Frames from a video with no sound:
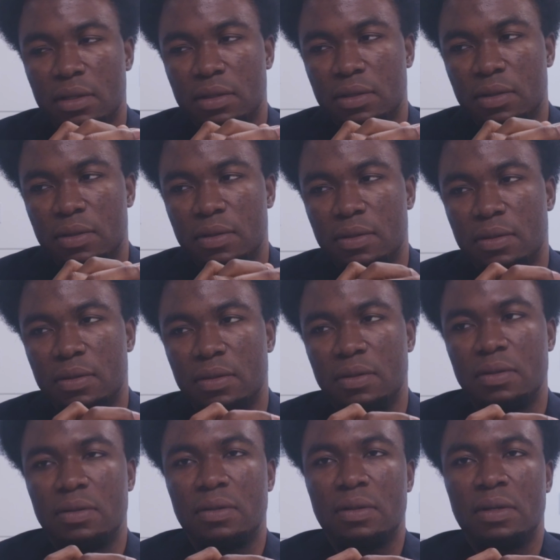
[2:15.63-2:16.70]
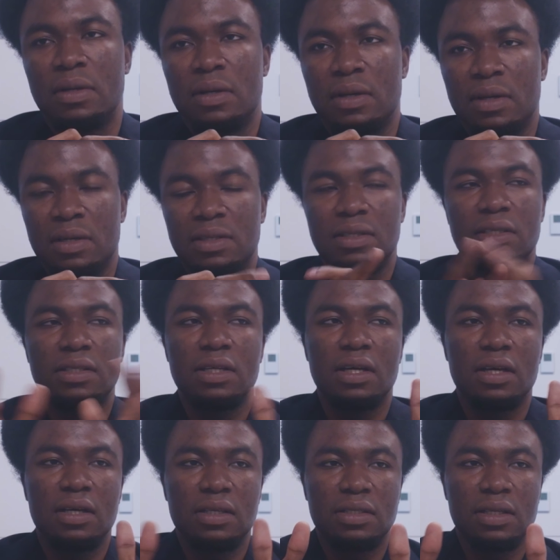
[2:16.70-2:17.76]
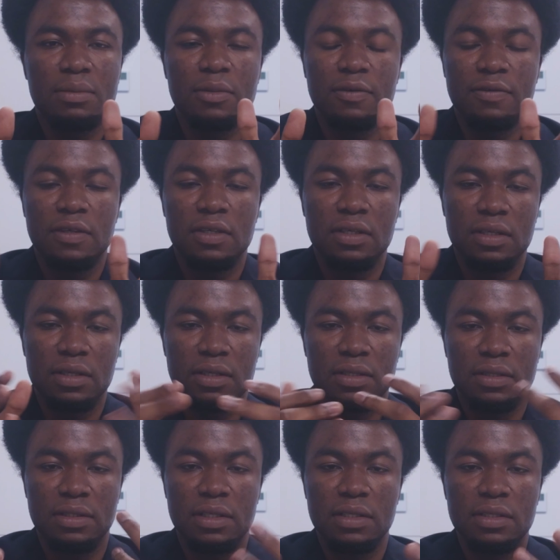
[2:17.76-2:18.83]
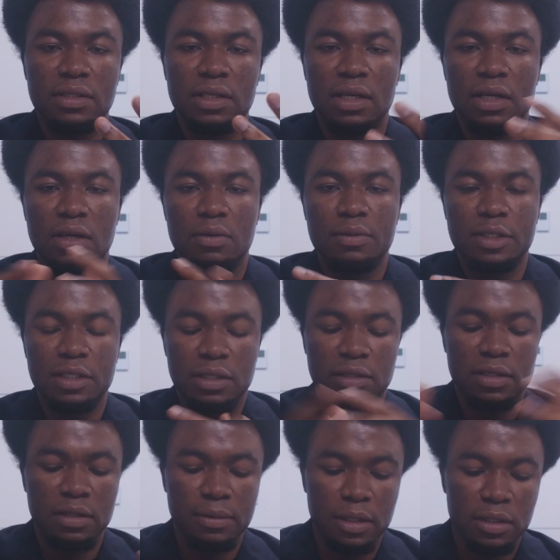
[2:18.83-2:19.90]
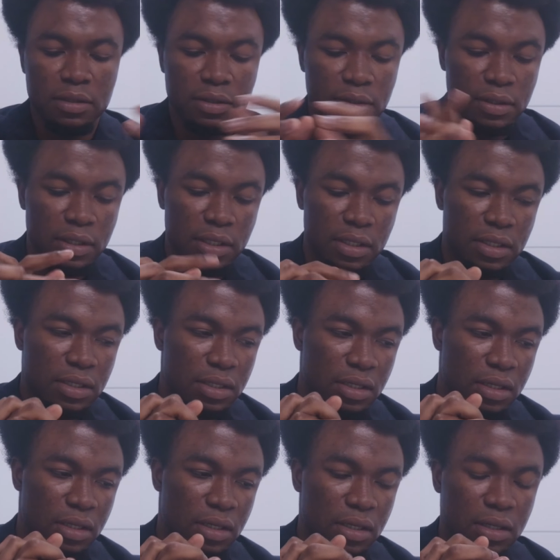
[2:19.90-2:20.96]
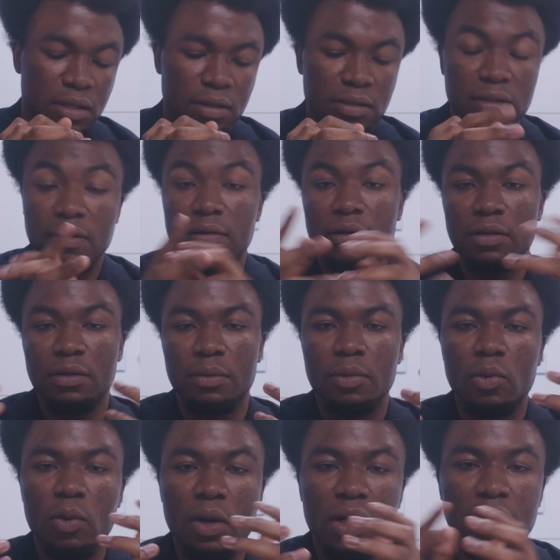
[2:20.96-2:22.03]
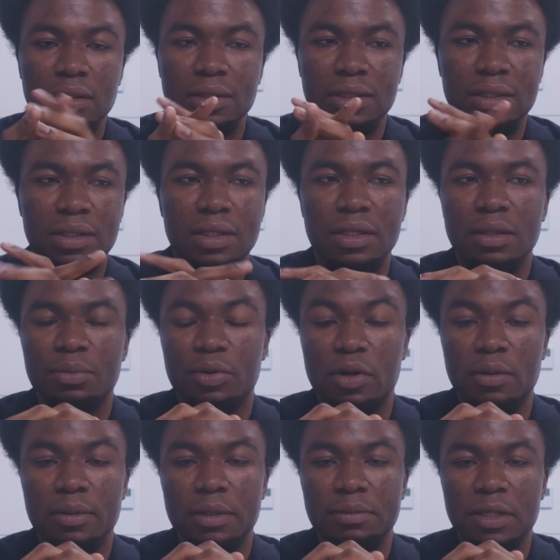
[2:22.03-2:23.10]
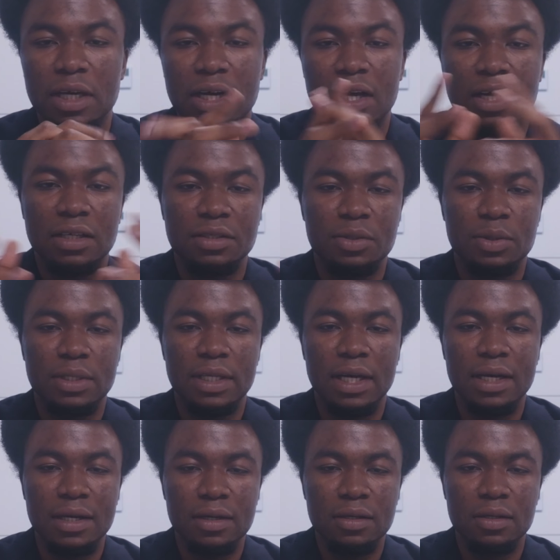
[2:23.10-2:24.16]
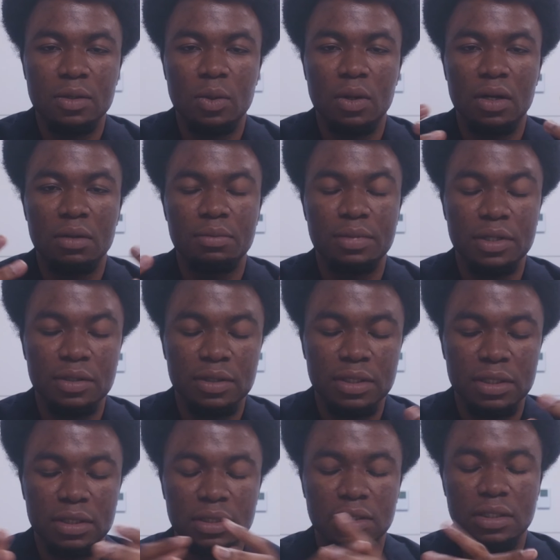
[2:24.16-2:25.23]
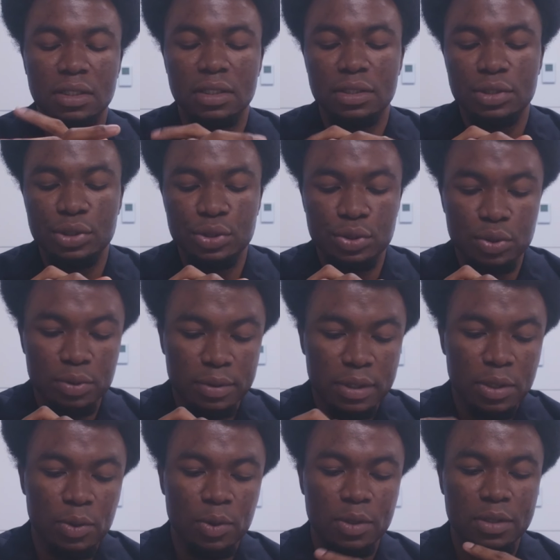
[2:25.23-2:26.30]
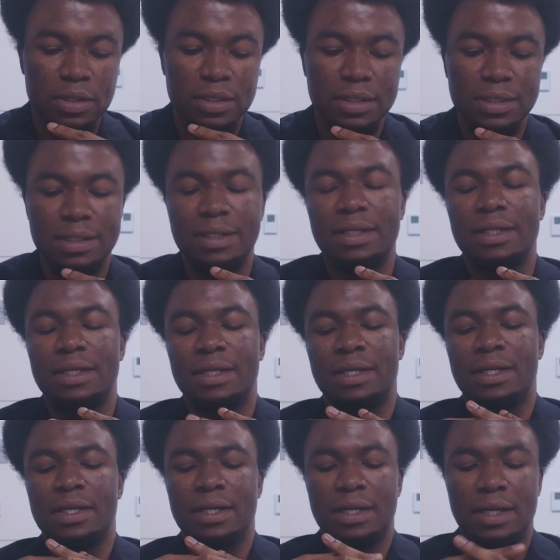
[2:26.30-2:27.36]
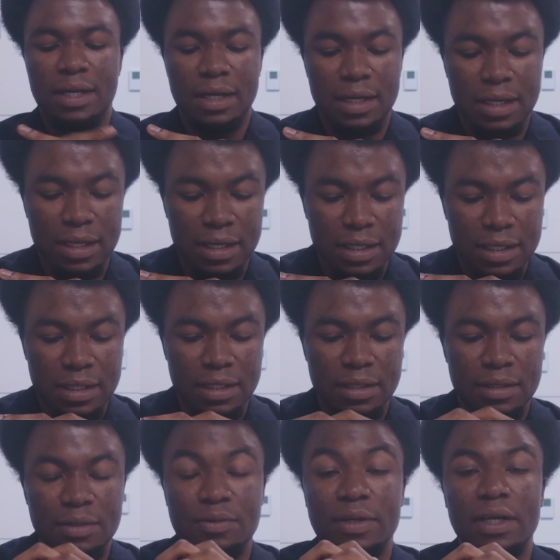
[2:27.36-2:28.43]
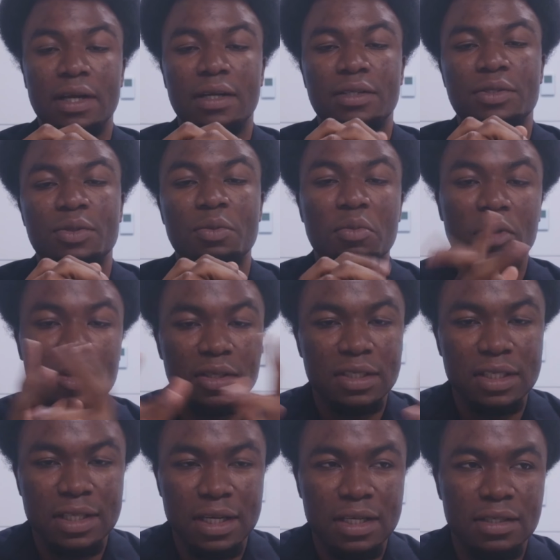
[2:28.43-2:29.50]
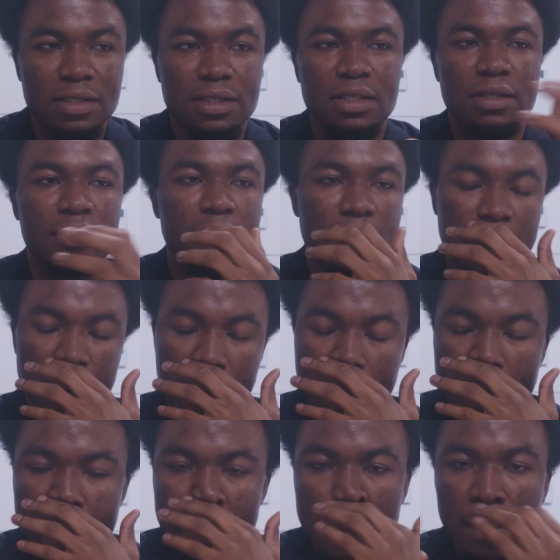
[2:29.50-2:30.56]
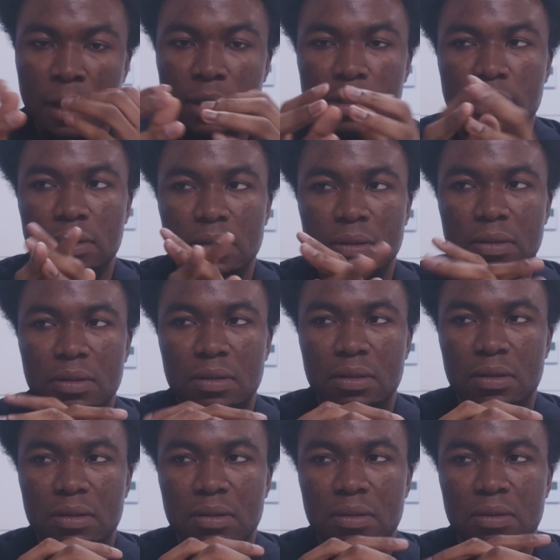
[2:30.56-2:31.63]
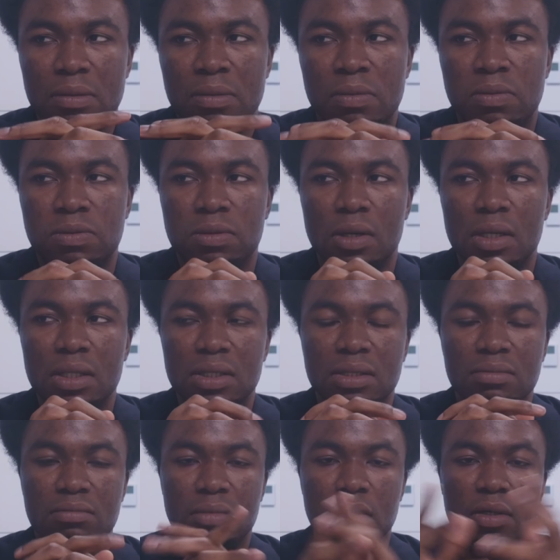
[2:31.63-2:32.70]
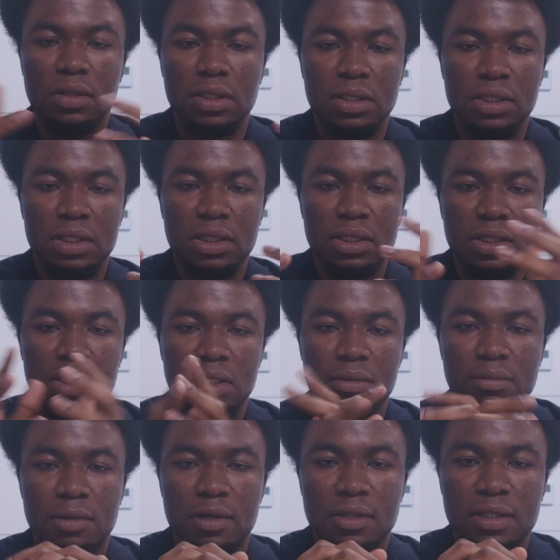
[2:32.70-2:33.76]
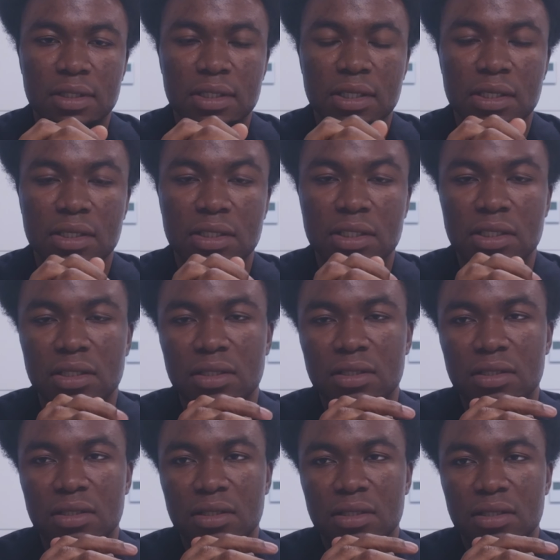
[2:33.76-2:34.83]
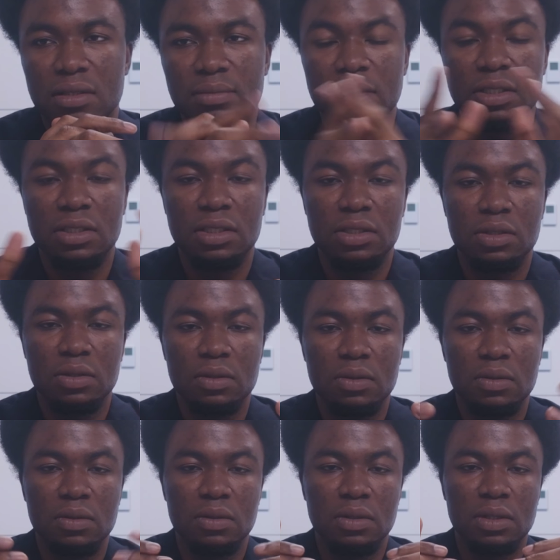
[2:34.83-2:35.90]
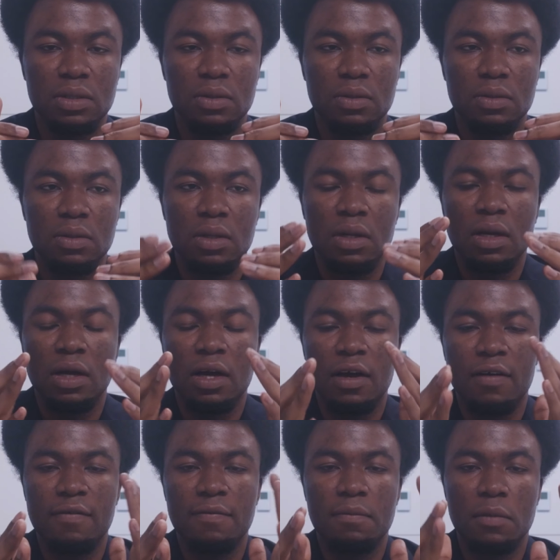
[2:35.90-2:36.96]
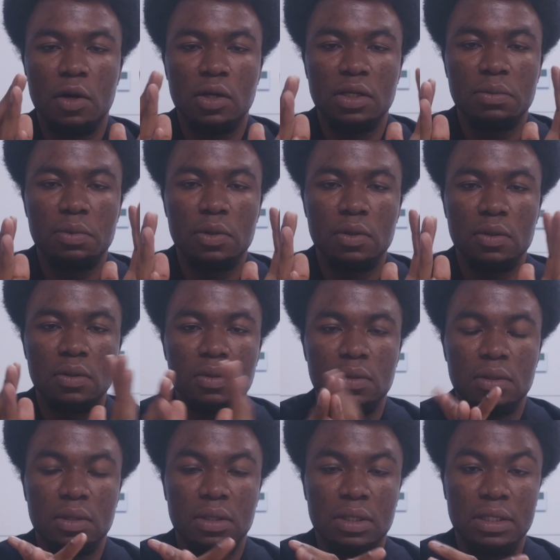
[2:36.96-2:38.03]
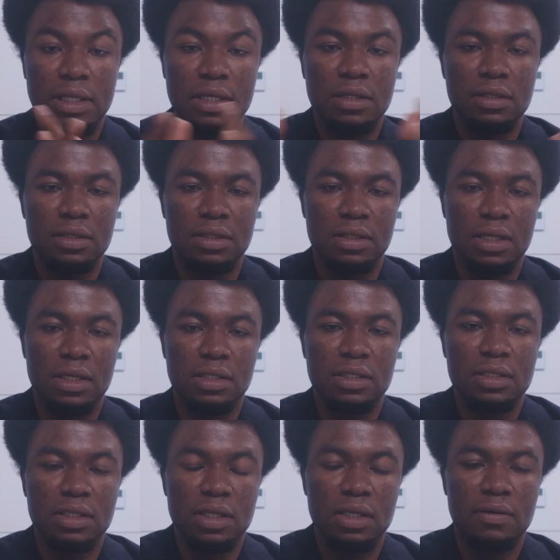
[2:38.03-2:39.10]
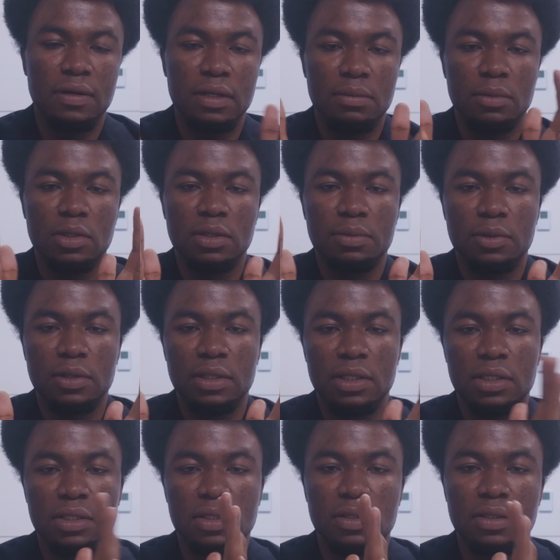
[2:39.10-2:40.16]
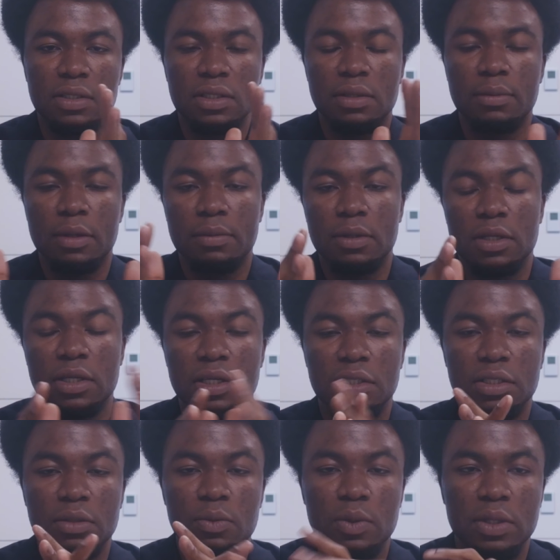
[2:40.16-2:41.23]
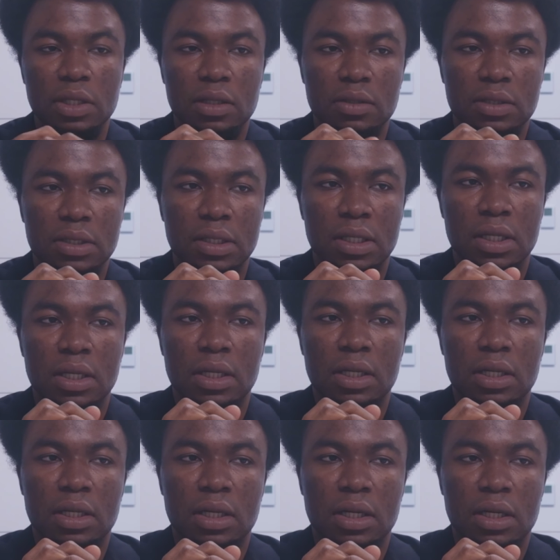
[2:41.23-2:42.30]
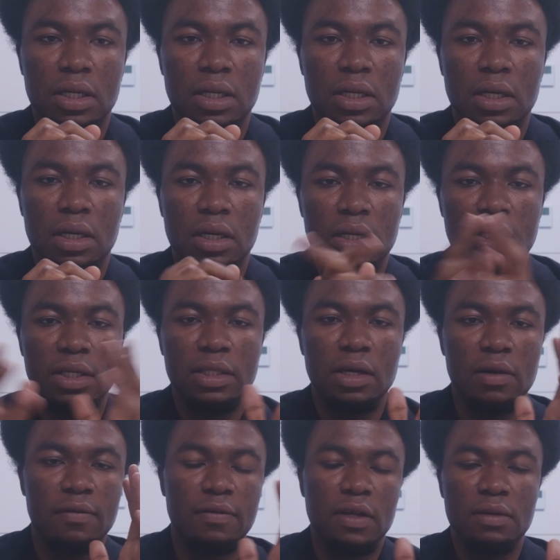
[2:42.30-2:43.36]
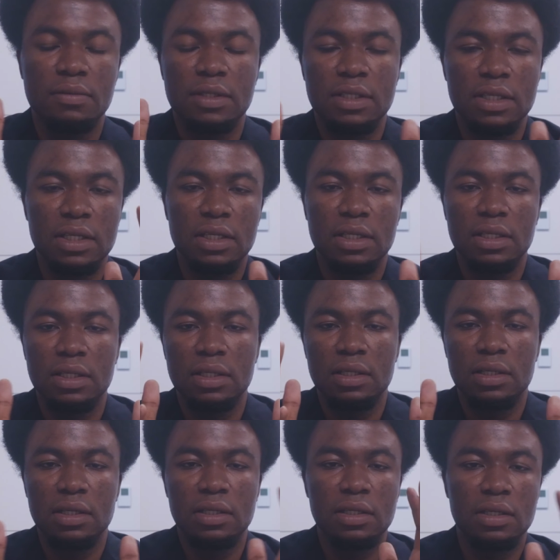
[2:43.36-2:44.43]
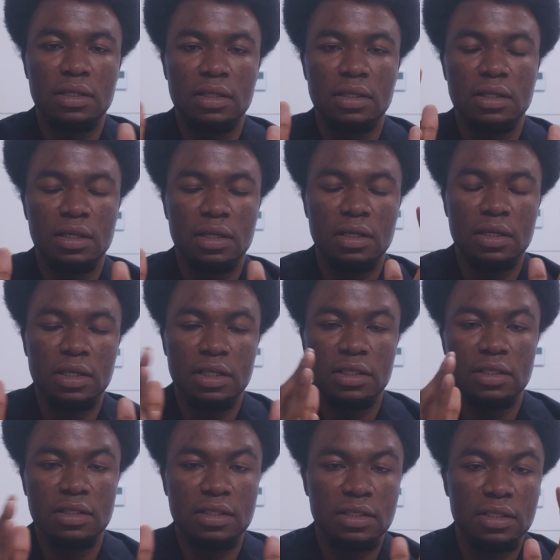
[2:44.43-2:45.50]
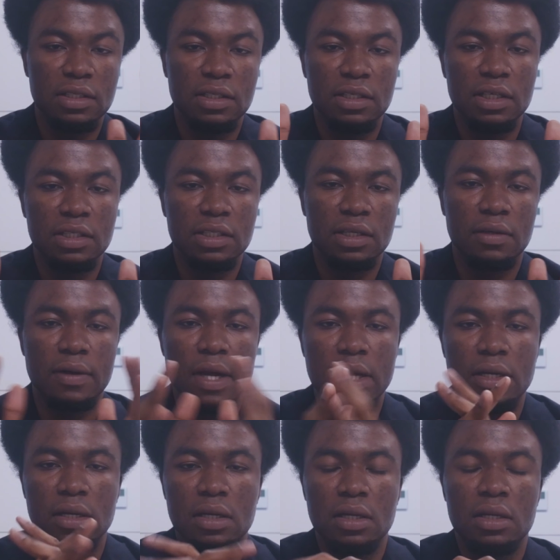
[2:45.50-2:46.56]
So these are some of the things that I'll be talking about today. The number one problem that I had to tackle while building Zoomaa was in regard to multi-tenancy, right? So what is multi-tenancy? Multi-tenancy is the ability to, have multiple tenants, as you said, right? Multiple tenants on the same application without either of them seeing either's data, right?